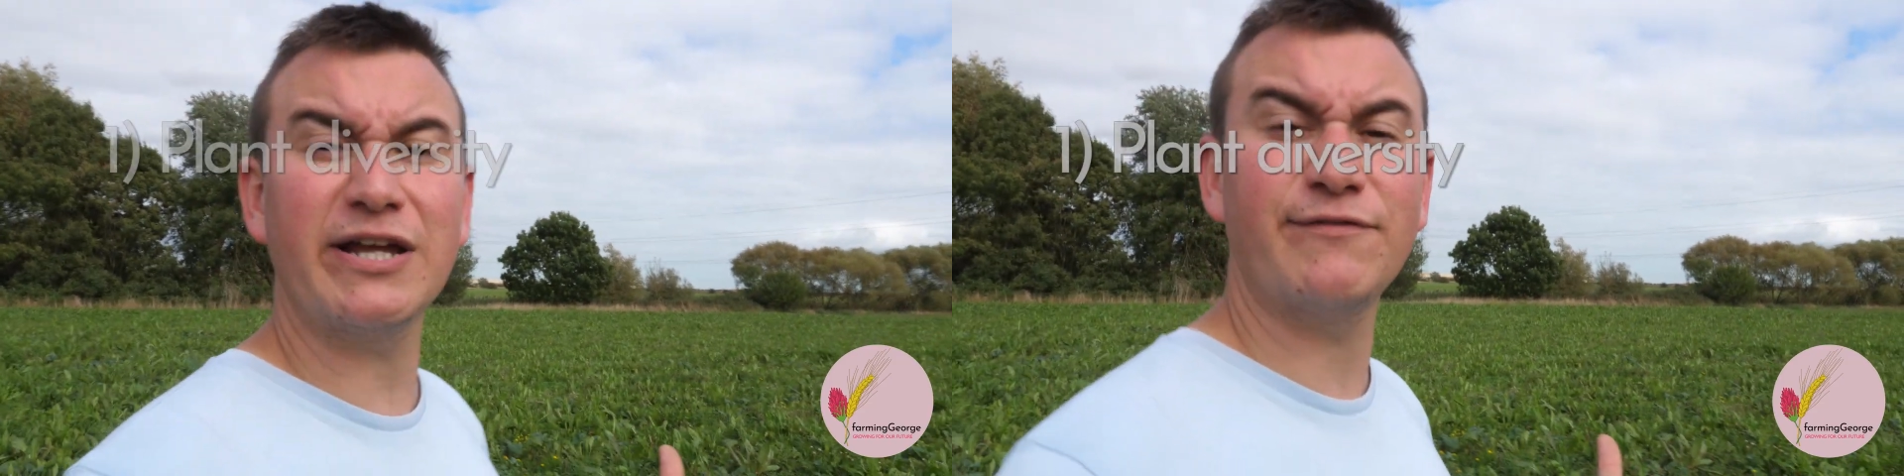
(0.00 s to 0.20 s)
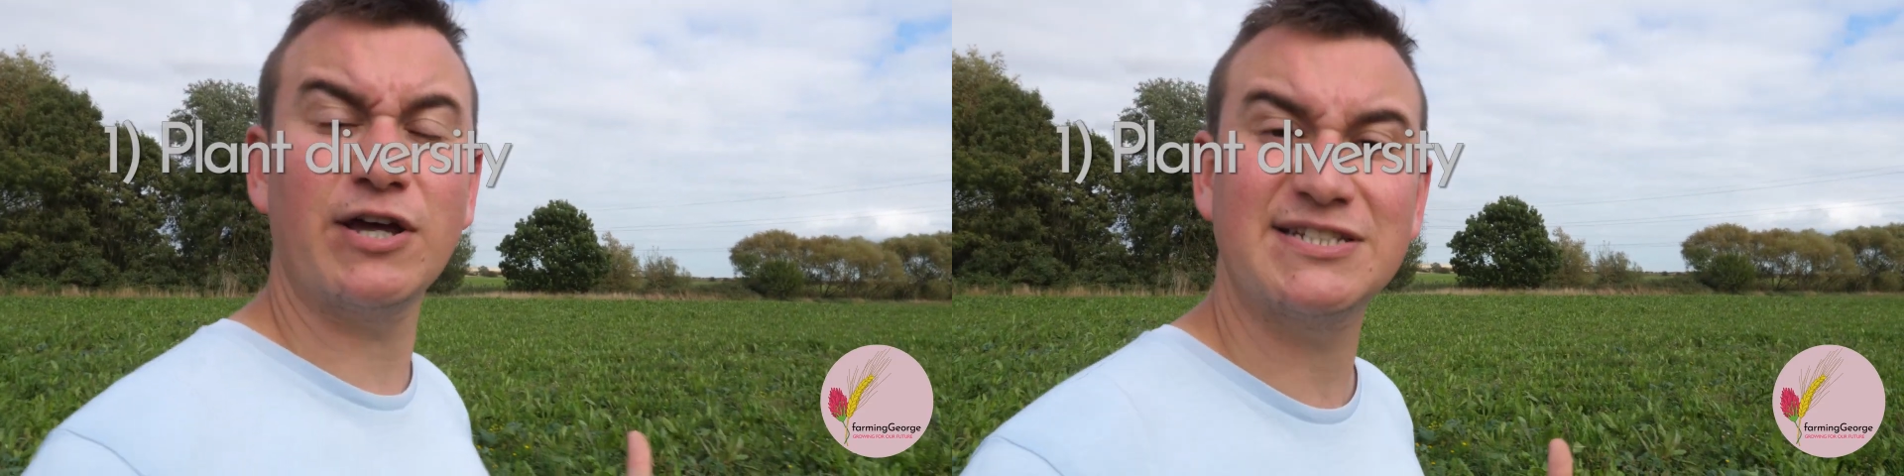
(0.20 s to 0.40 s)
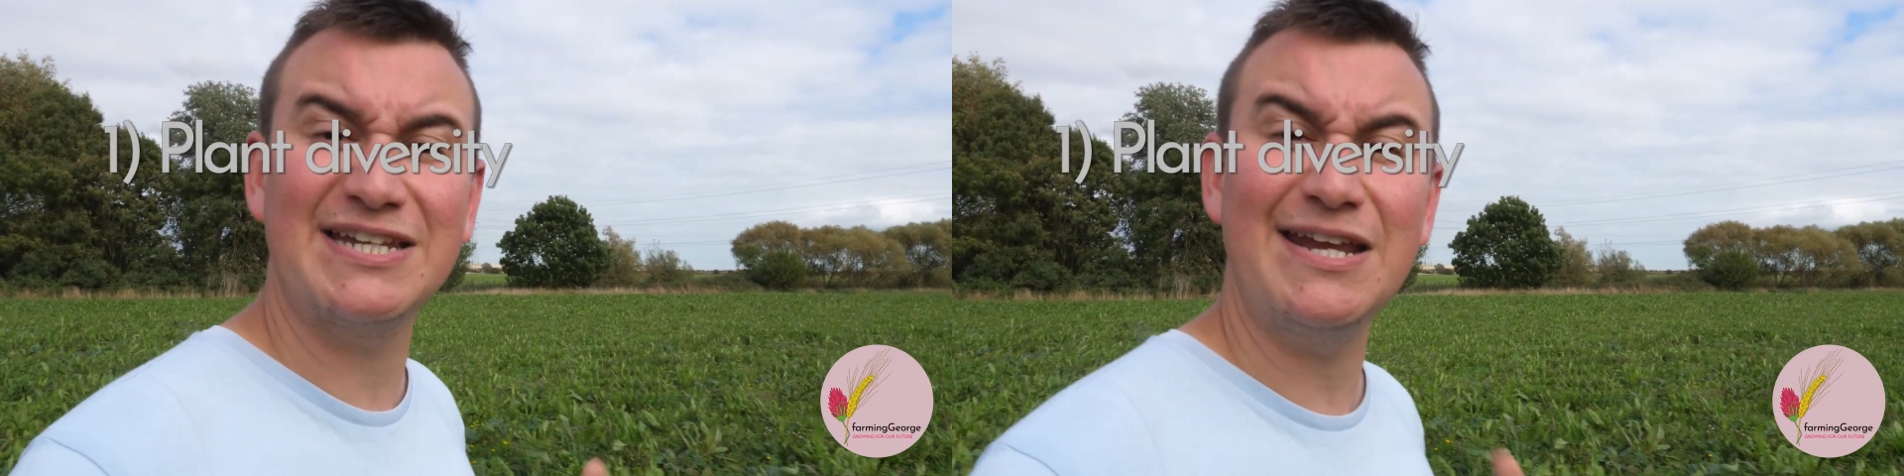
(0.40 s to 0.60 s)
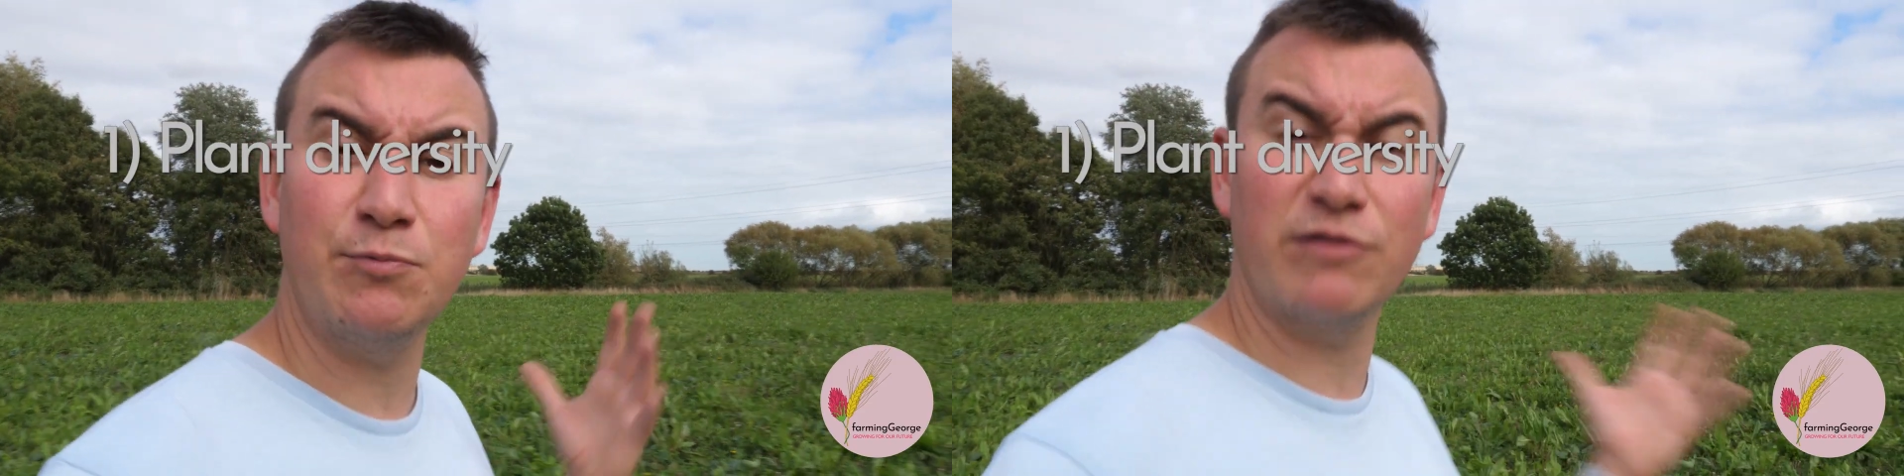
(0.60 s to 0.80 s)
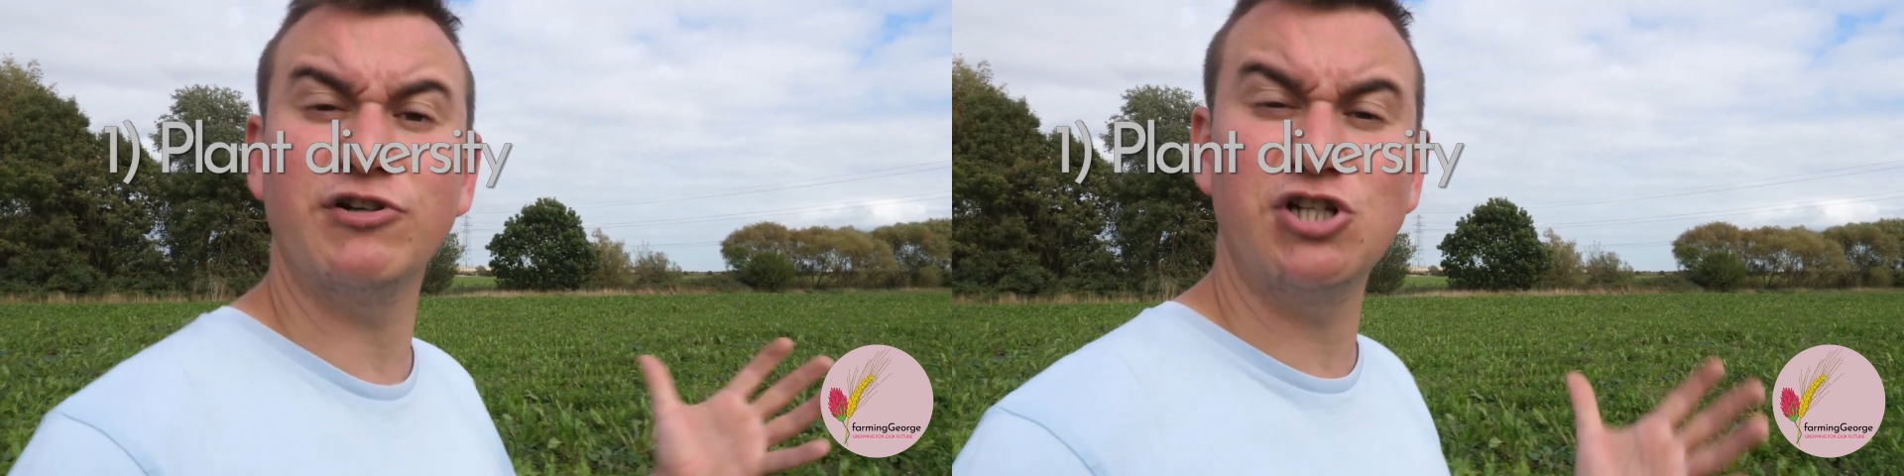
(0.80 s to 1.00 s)
diversity
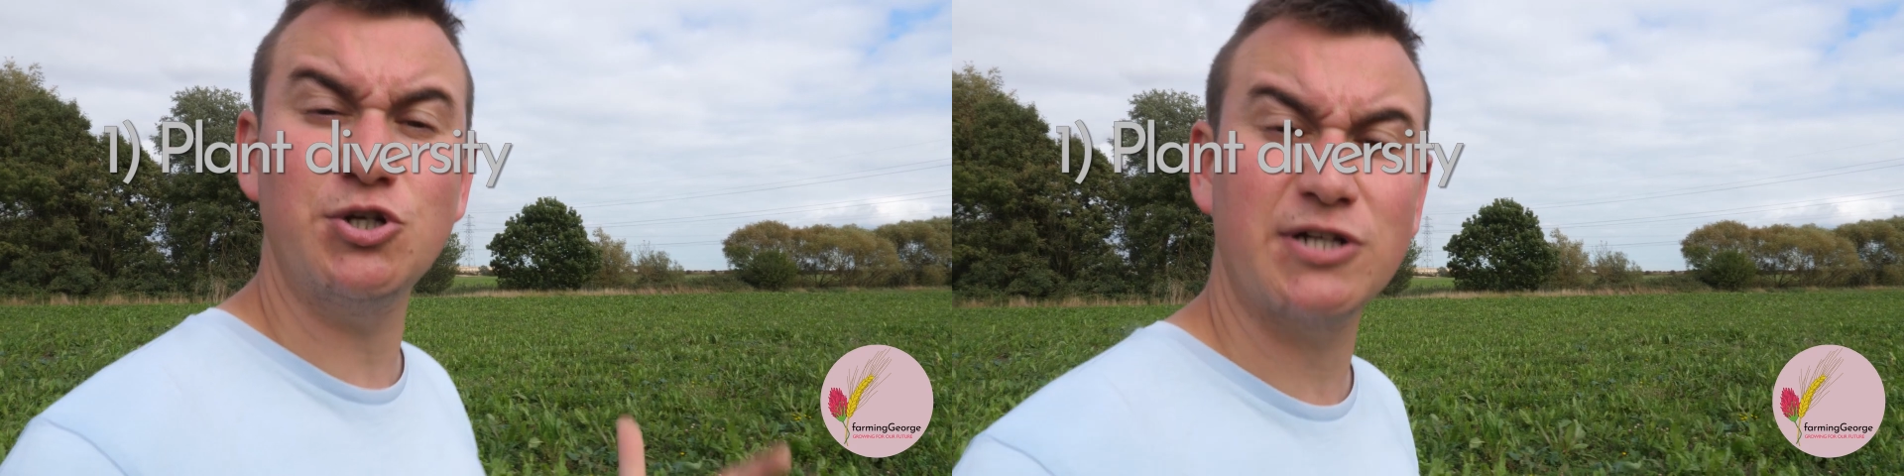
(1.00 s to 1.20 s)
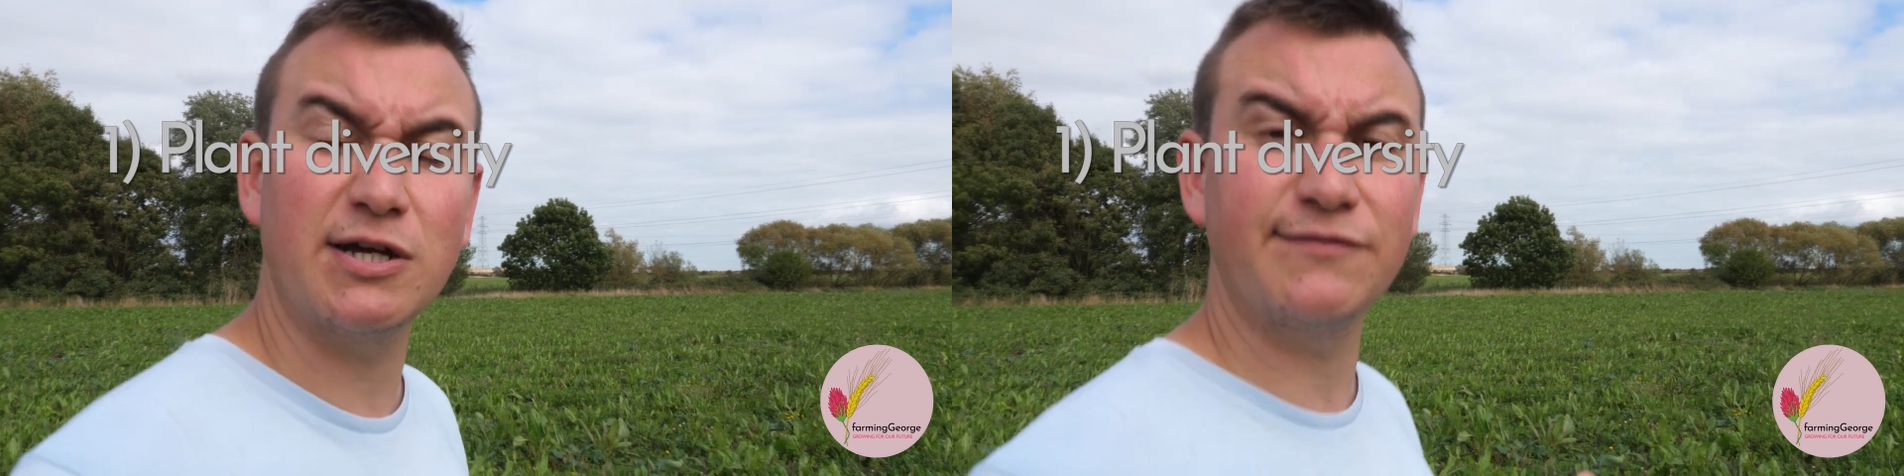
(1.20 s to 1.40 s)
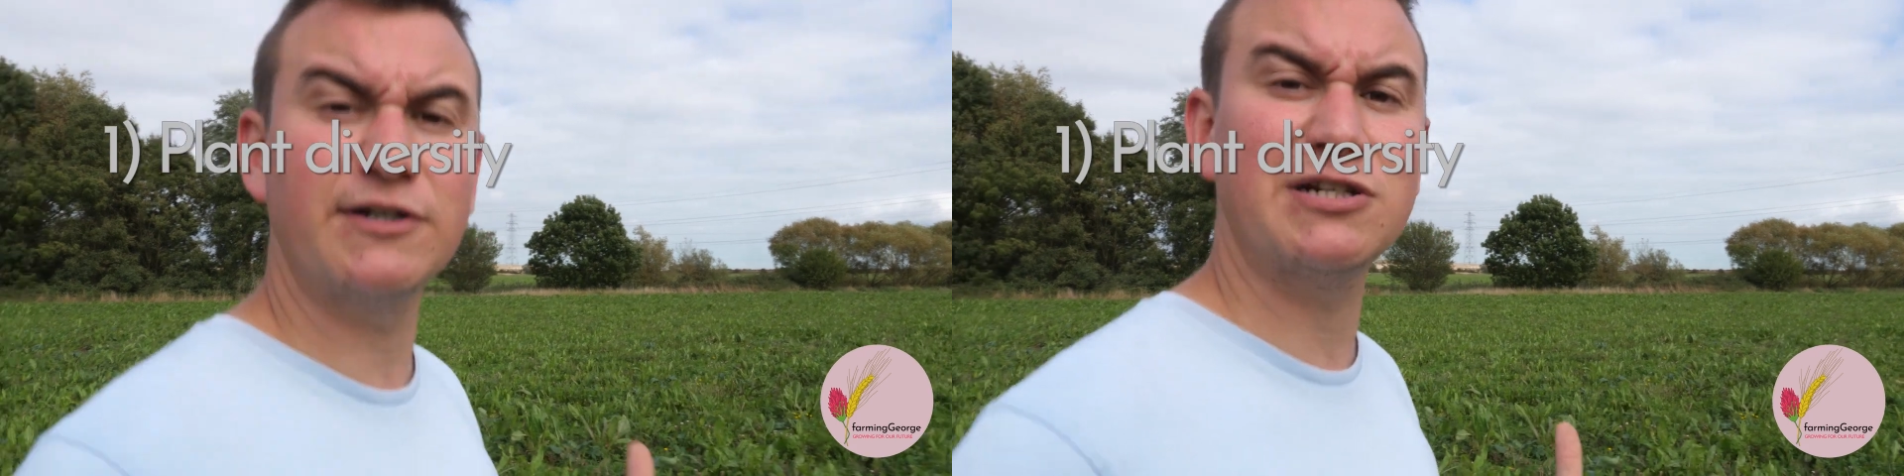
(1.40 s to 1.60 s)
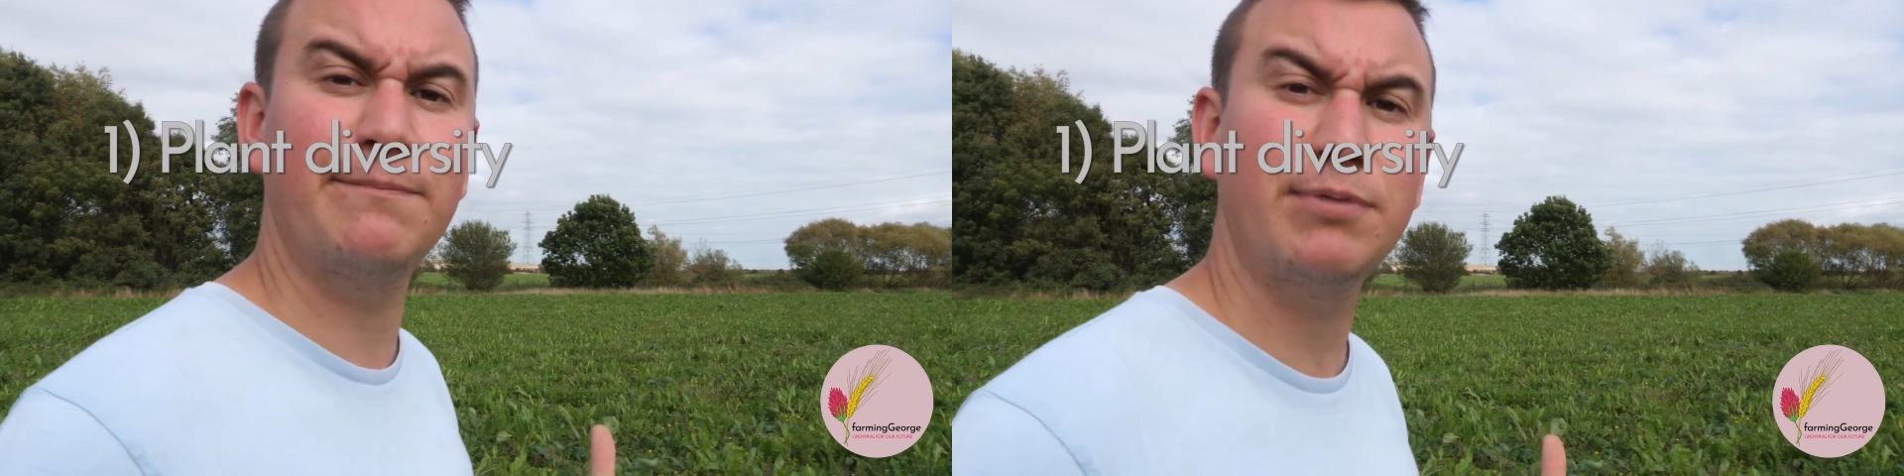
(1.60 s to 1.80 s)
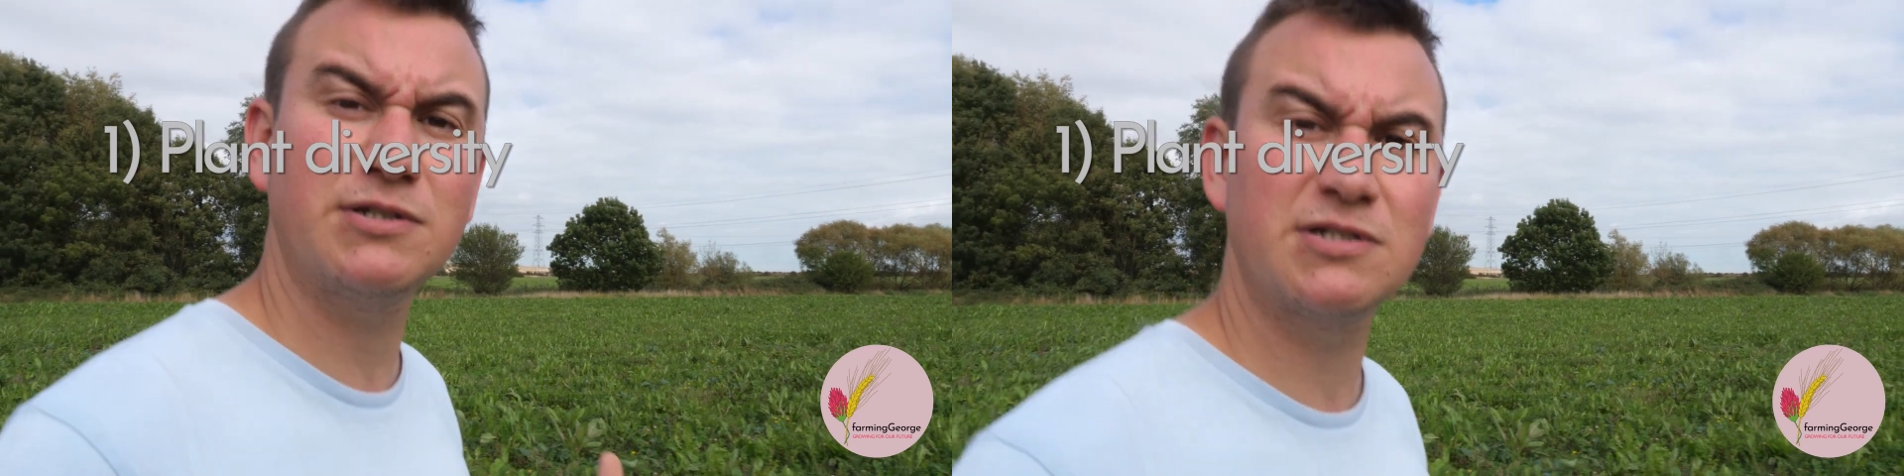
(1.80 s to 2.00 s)
with reduced artificial
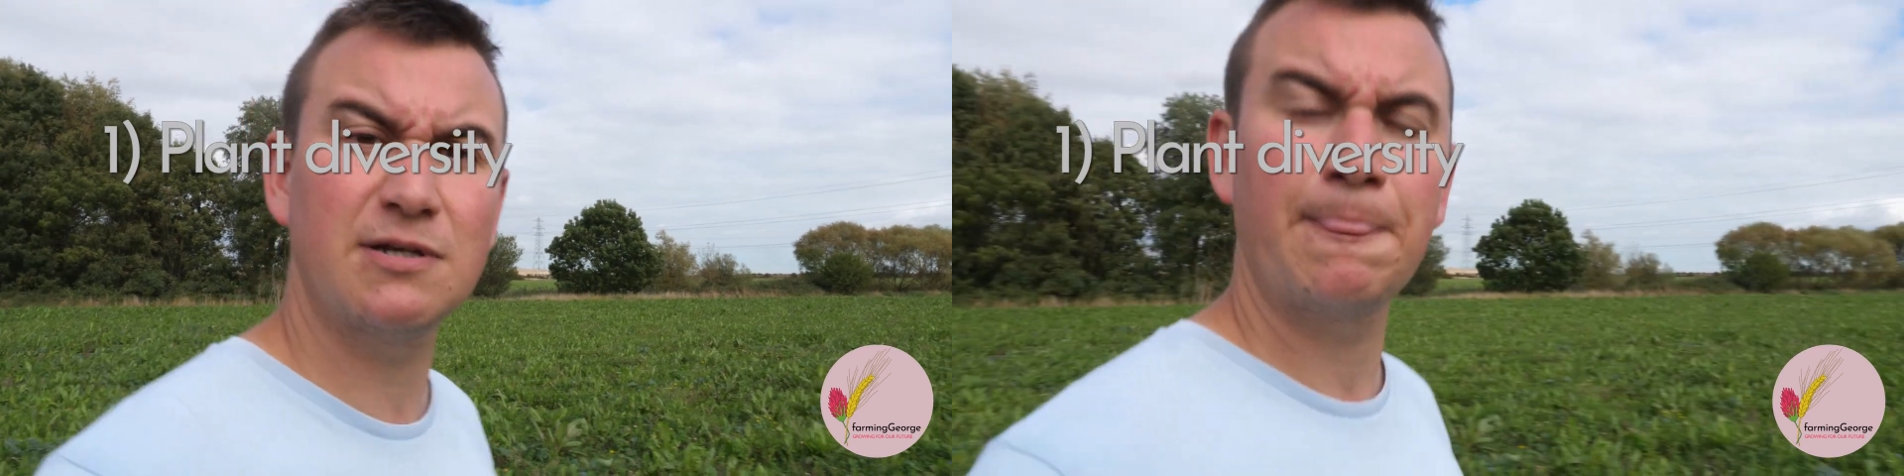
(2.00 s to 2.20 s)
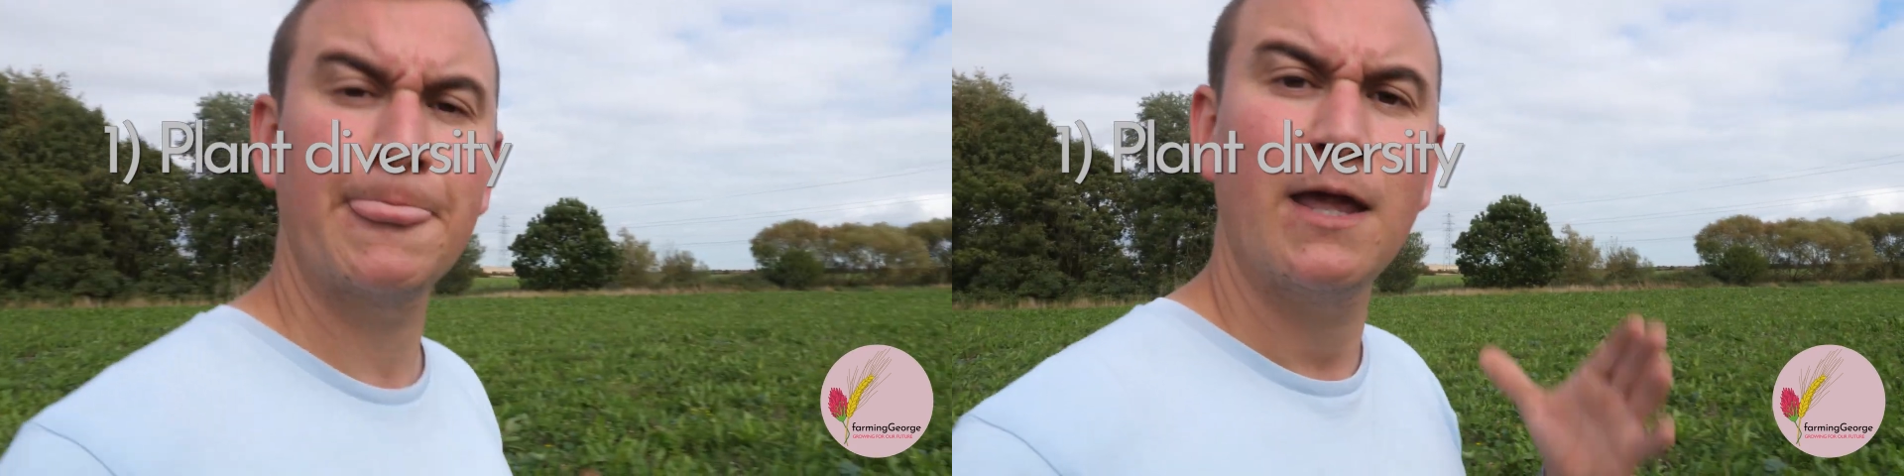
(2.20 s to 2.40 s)
inputs,